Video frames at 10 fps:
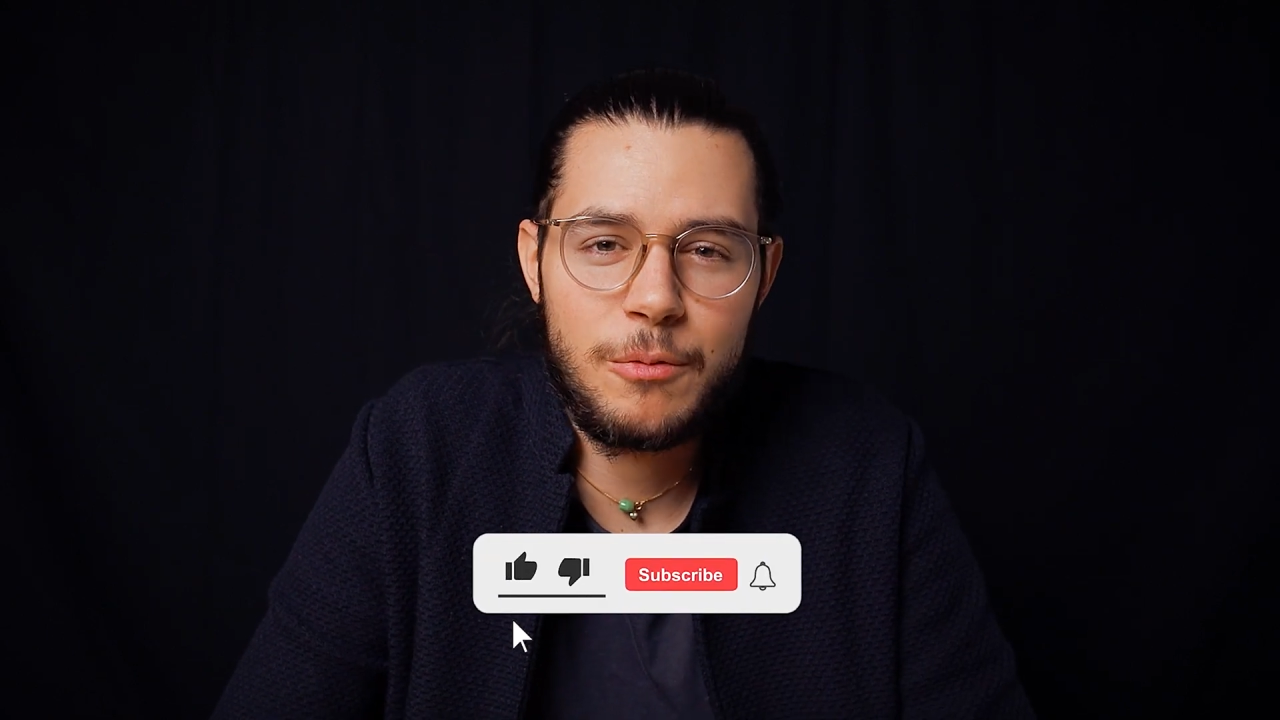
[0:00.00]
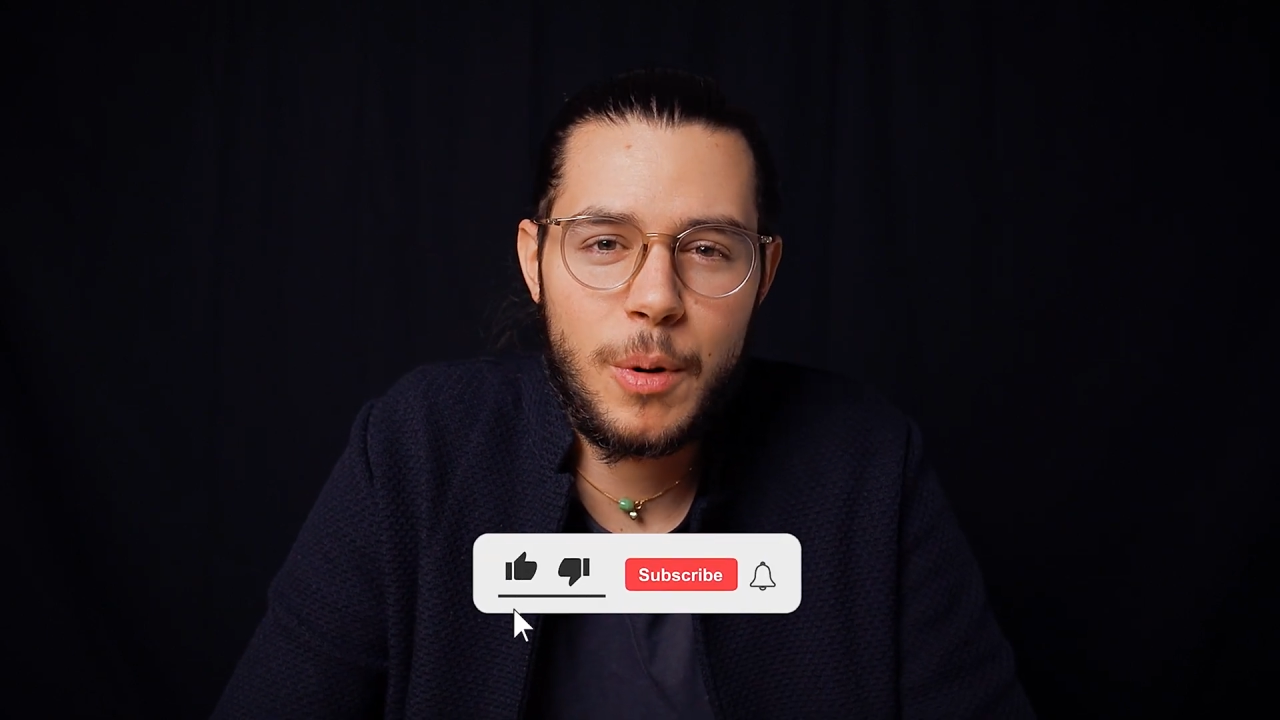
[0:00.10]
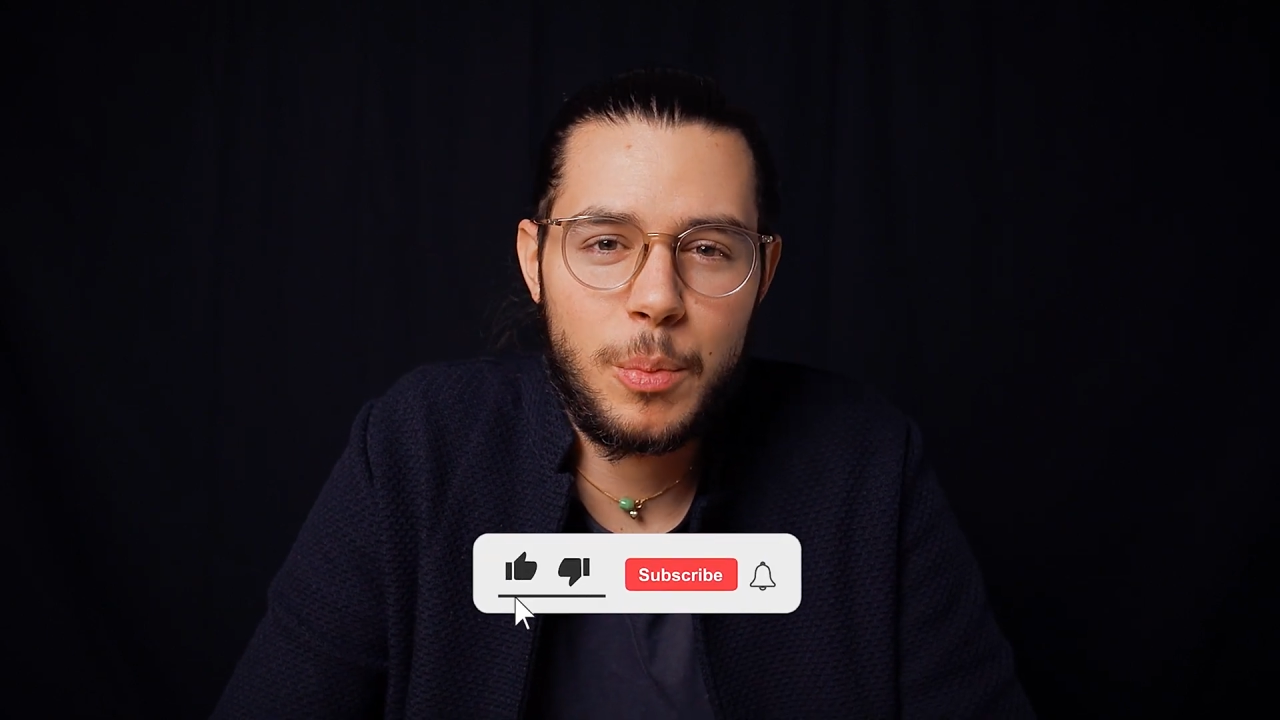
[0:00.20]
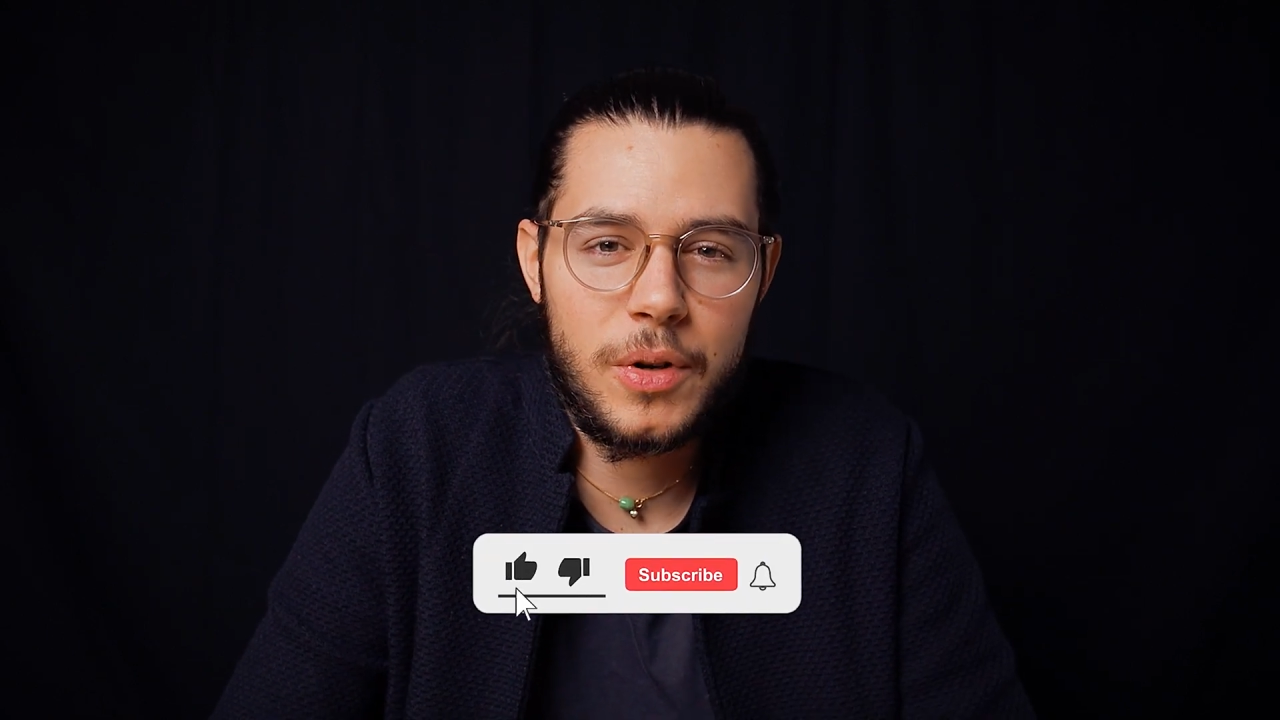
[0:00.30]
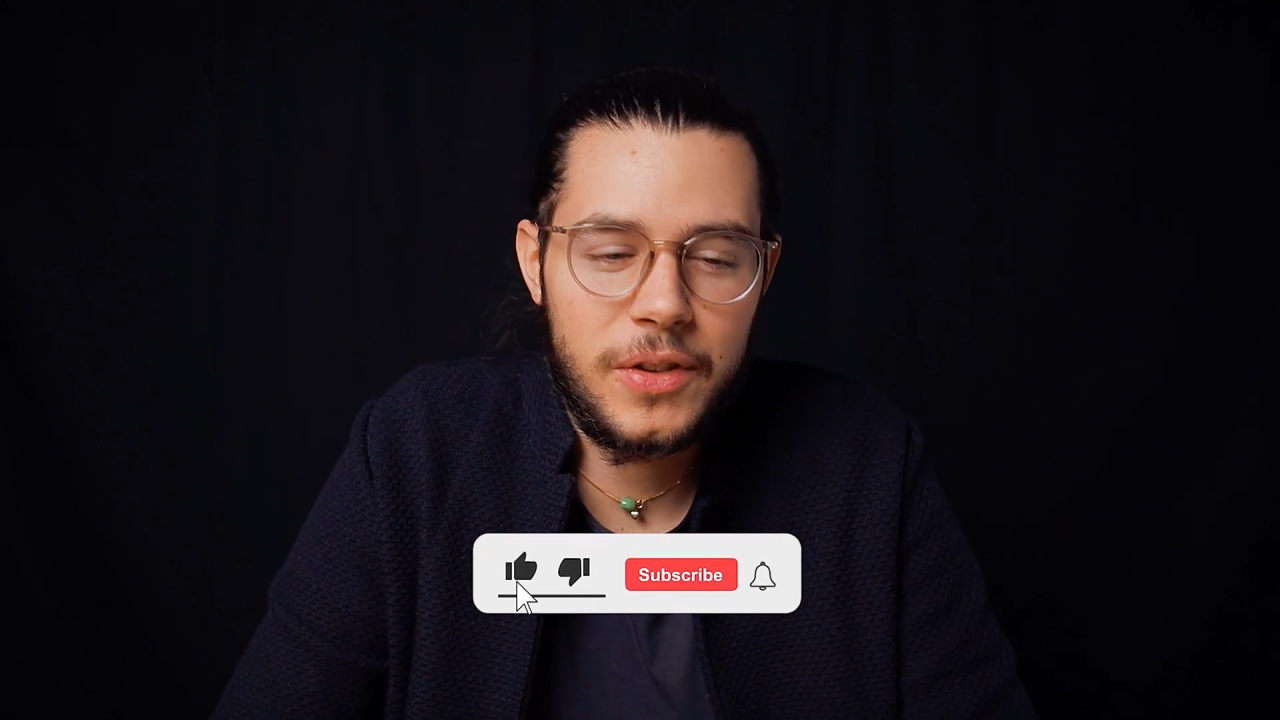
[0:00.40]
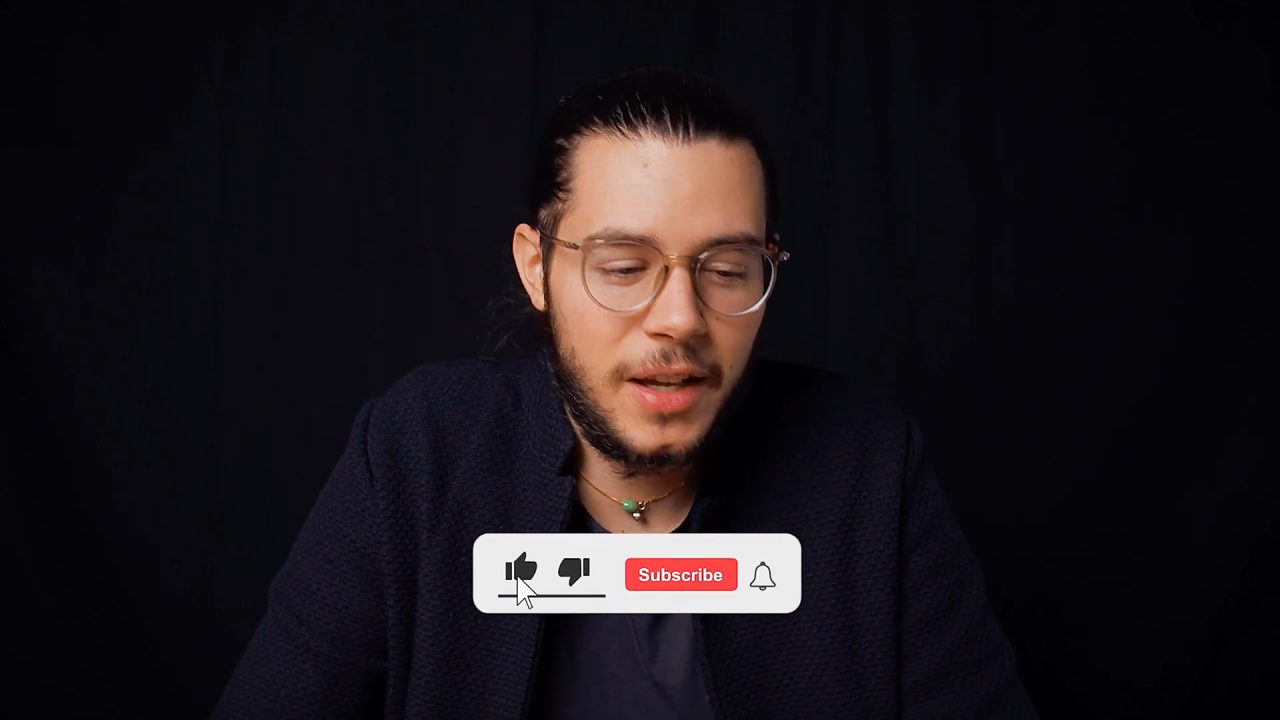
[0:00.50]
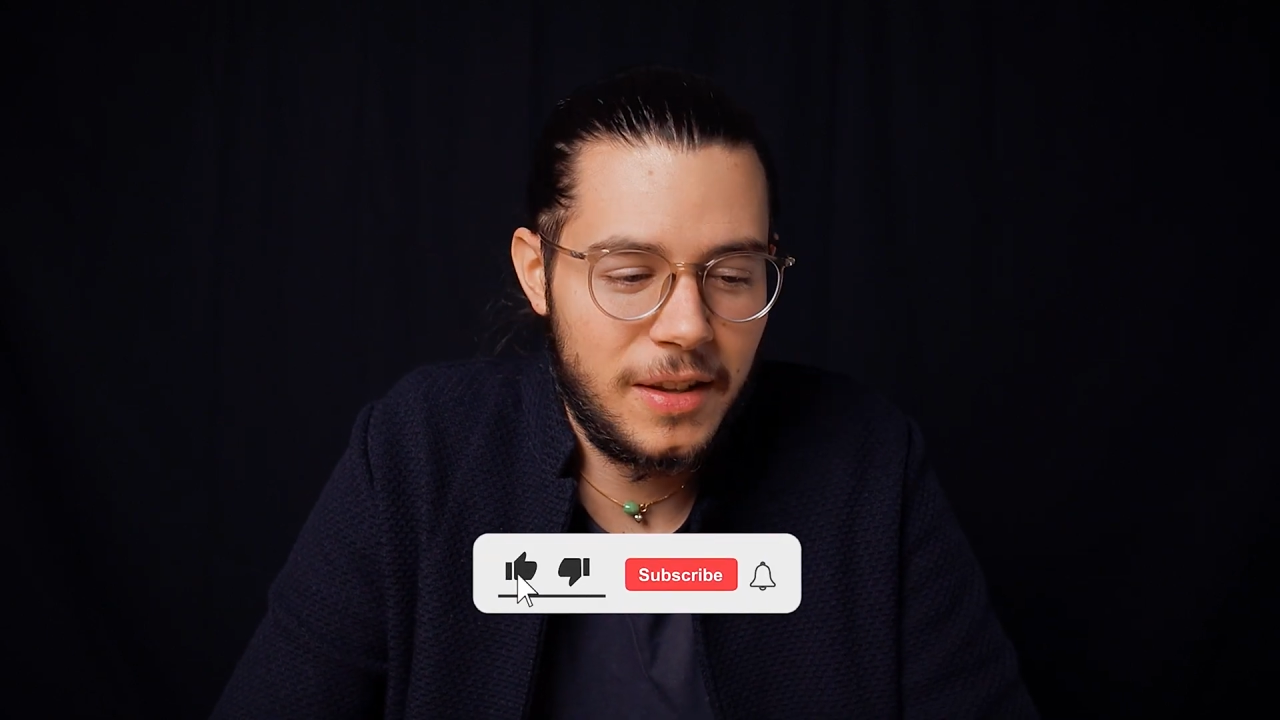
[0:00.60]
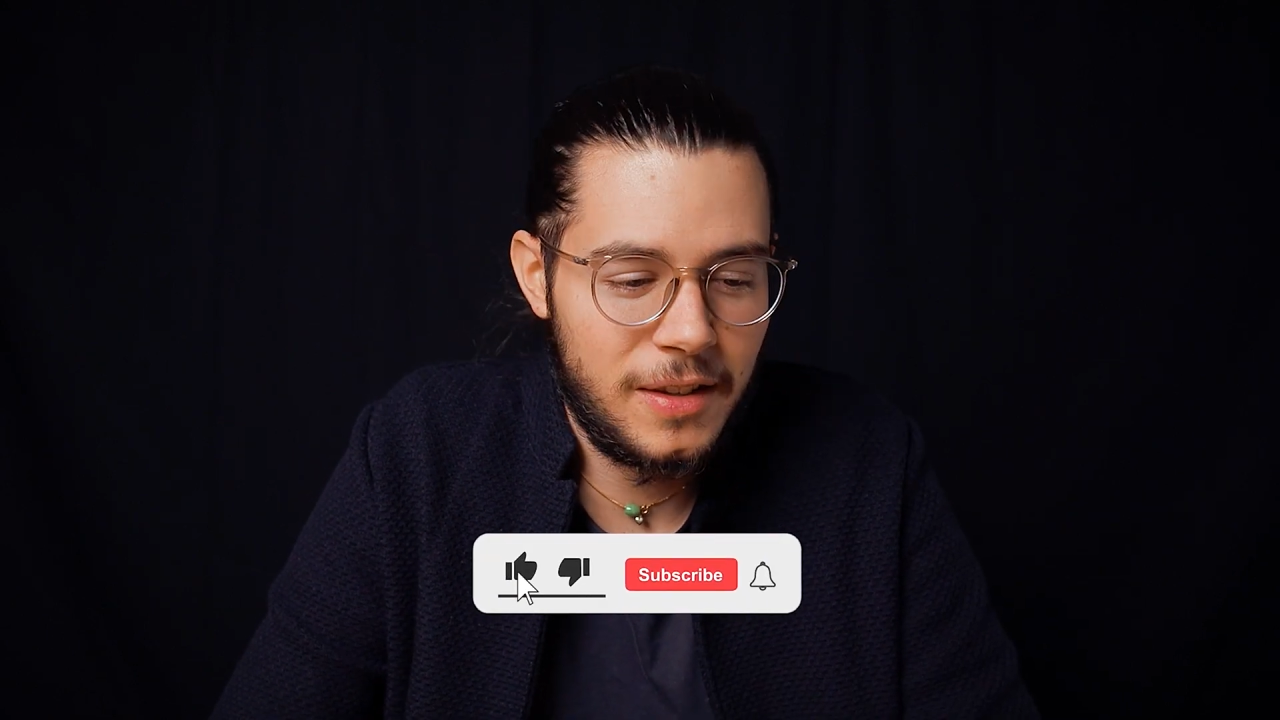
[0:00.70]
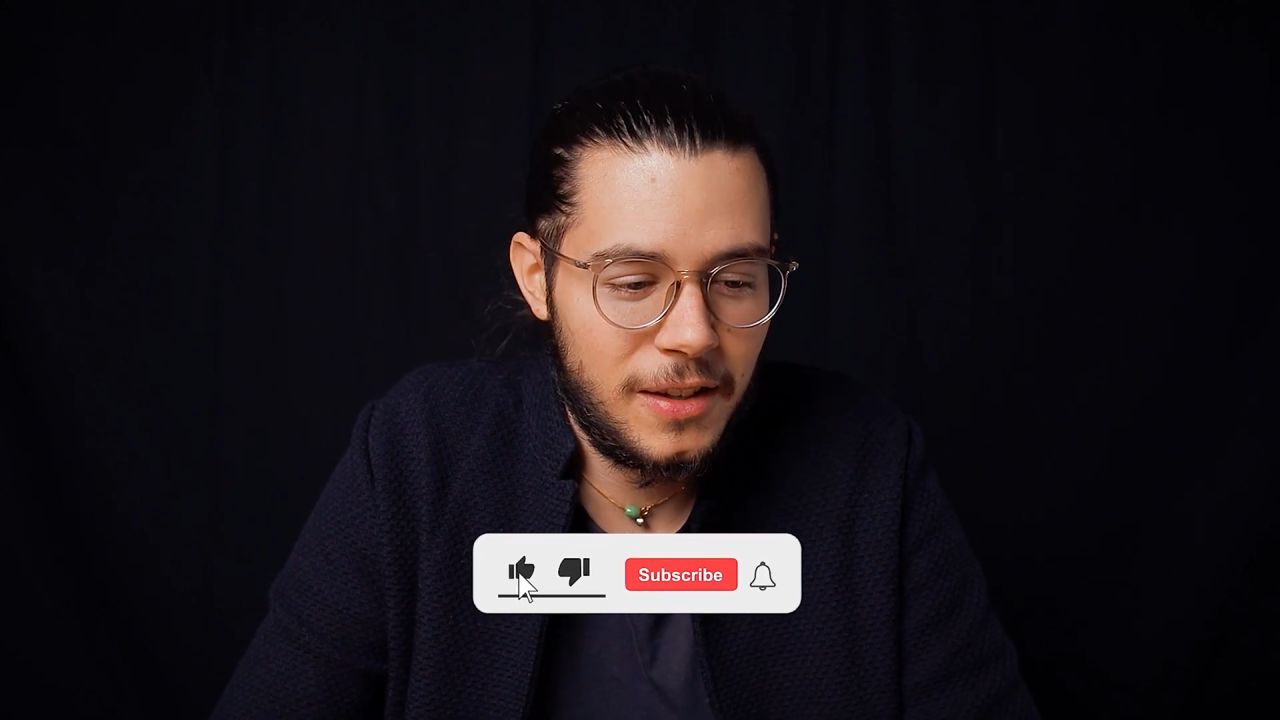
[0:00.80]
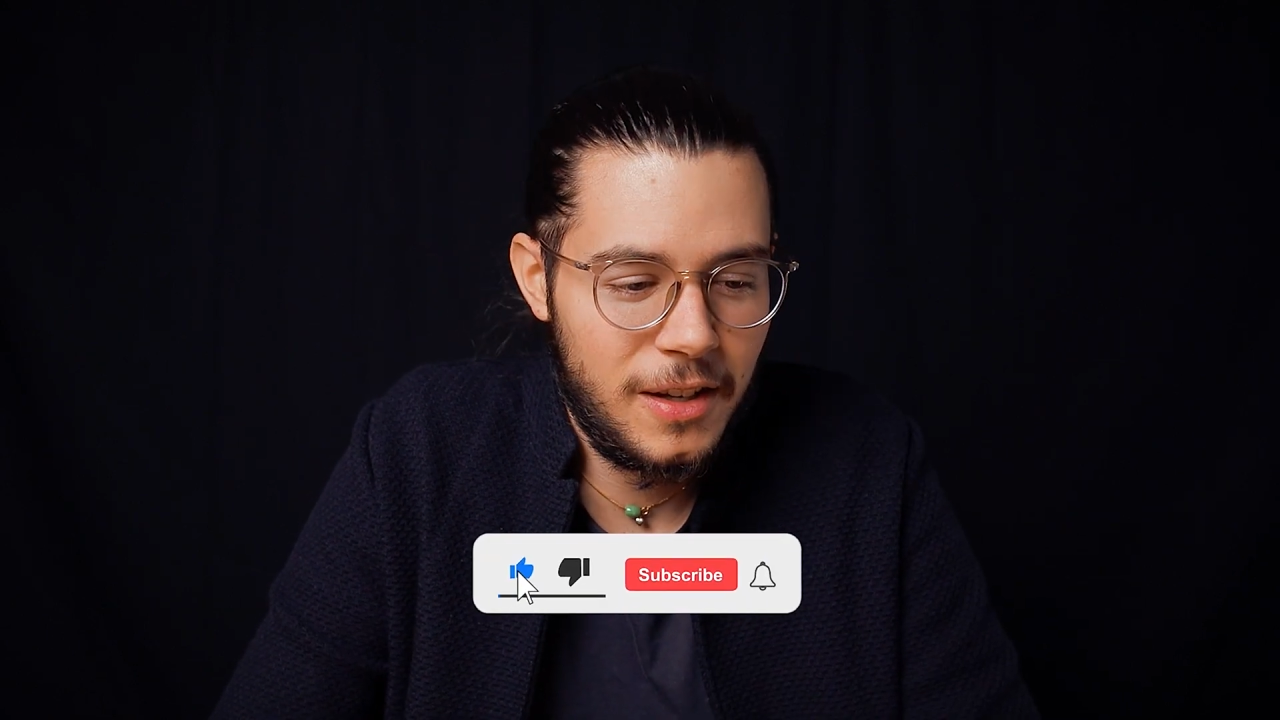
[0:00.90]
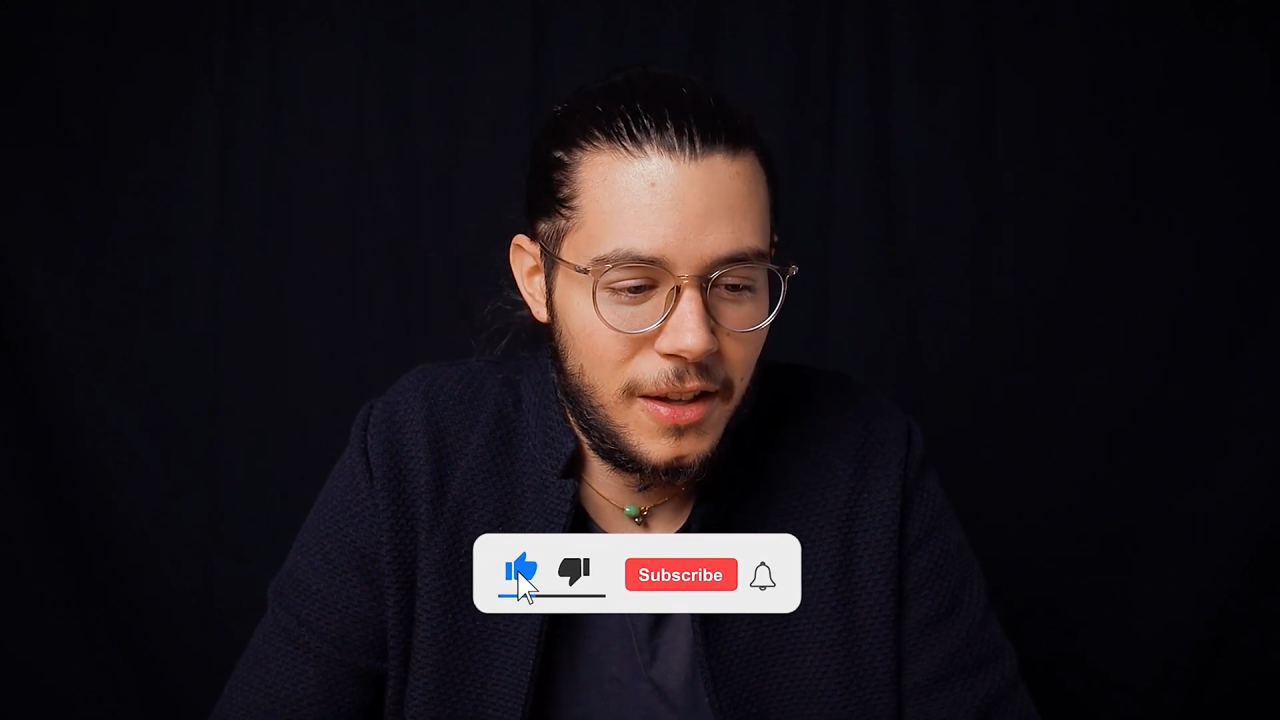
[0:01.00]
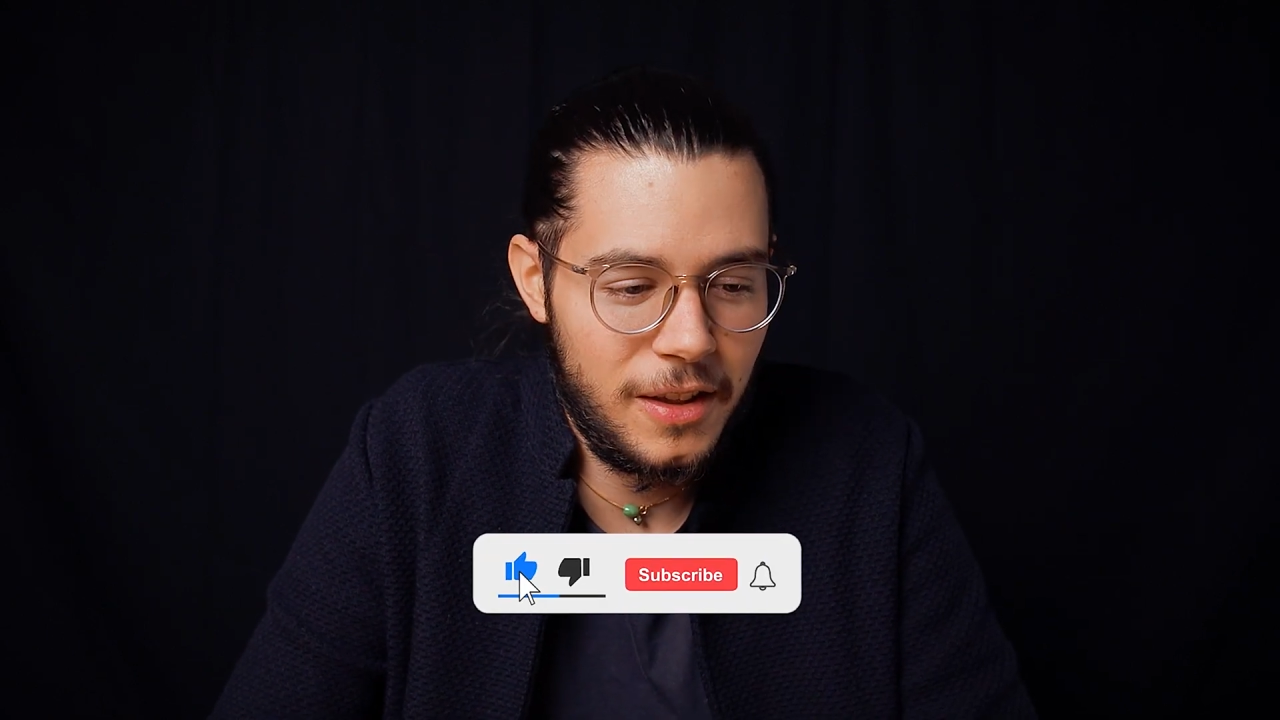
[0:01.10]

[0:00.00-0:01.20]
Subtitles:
represents